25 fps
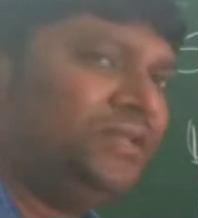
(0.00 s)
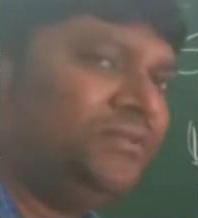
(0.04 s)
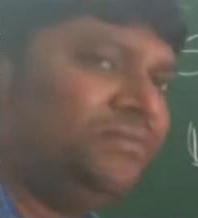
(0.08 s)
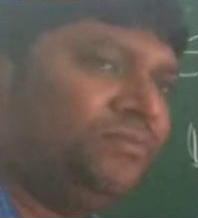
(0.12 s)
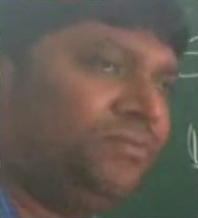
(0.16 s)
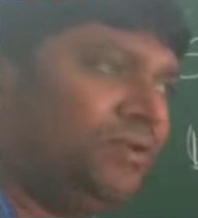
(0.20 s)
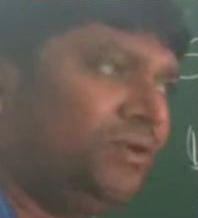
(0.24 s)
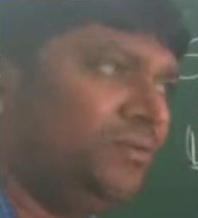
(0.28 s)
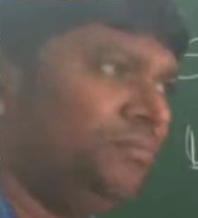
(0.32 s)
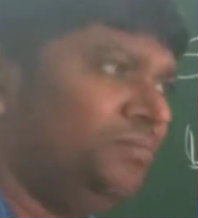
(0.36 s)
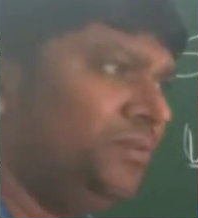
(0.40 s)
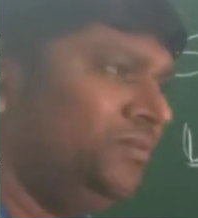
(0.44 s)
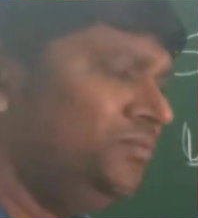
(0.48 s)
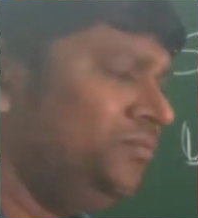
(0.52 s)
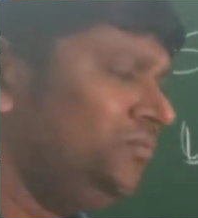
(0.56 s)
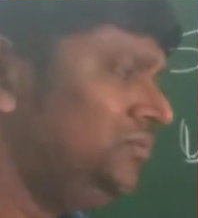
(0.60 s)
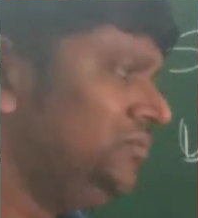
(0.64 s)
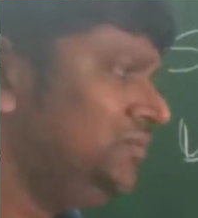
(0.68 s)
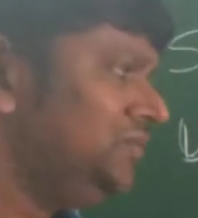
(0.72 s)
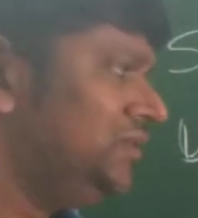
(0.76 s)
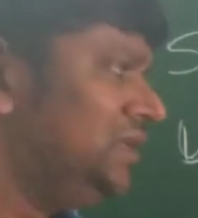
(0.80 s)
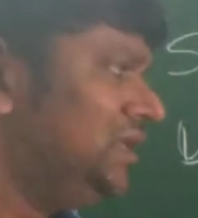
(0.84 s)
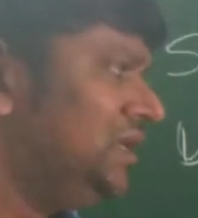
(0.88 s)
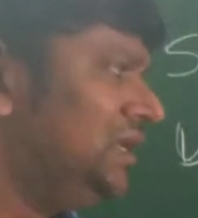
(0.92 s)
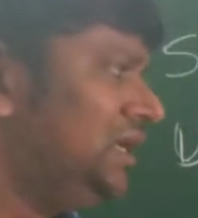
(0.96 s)

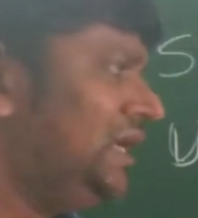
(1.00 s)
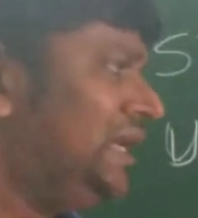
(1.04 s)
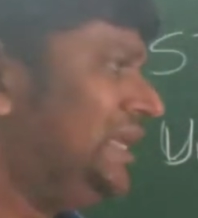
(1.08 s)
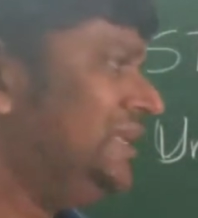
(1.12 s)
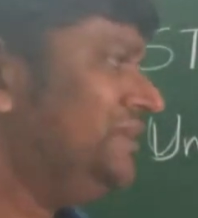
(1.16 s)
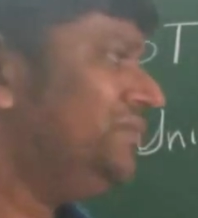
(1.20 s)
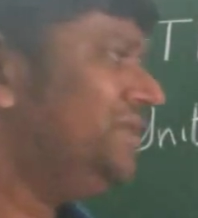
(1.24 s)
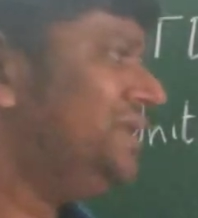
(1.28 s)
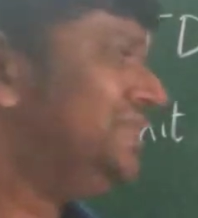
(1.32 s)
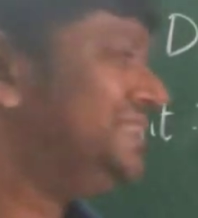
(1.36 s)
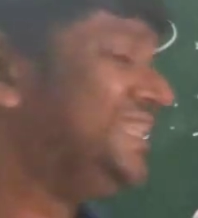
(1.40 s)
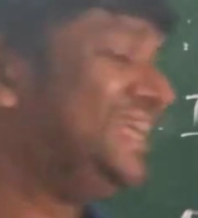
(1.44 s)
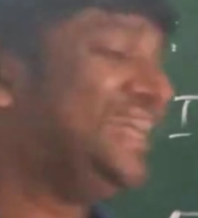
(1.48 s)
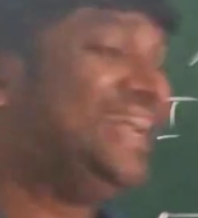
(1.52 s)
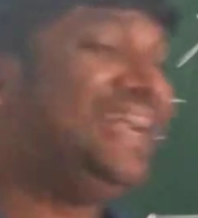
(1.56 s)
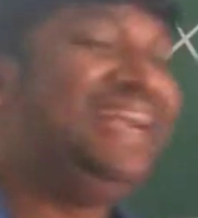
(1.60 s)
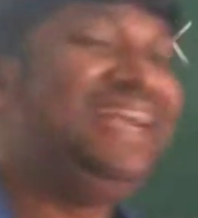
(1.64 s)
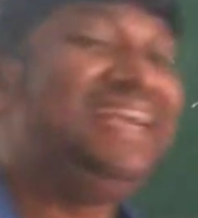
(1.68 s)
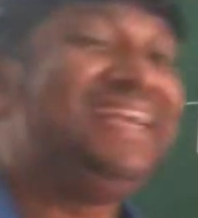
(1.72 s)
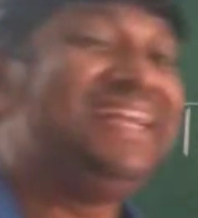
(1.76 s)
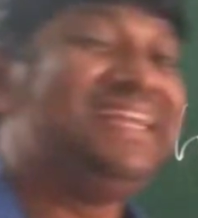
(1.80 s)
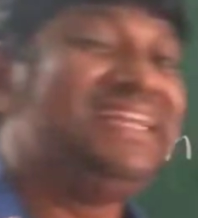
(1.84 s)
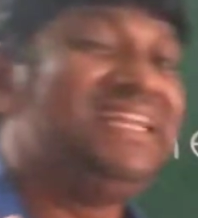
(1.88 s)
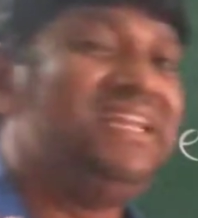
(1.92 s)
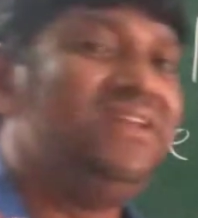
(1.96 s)
problem and one is the
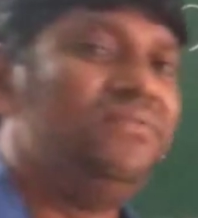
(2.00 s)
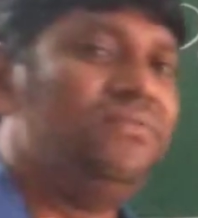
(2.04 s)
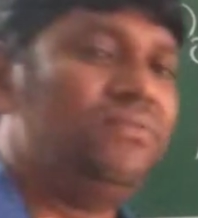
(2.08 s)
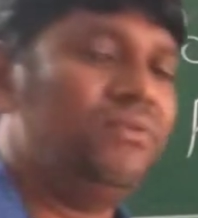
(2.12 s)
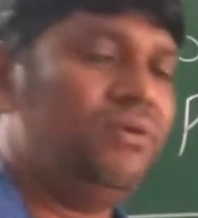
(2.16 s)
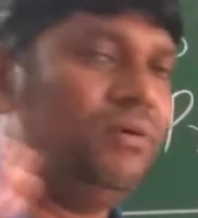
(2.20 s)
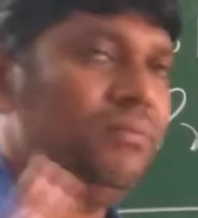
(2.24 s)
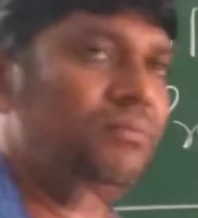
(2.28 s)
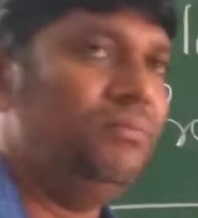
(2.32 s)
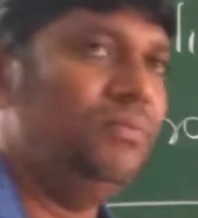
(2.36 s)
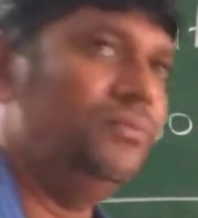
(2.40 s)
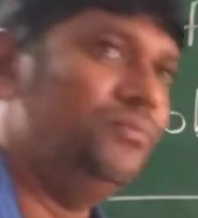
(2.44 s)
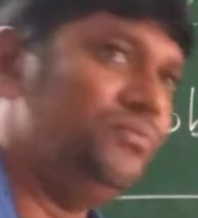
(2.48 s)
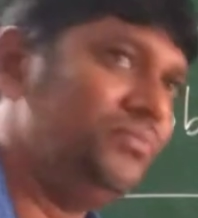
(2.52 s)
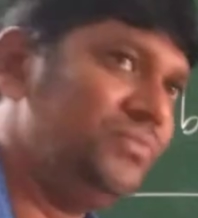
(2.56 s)
internal problem.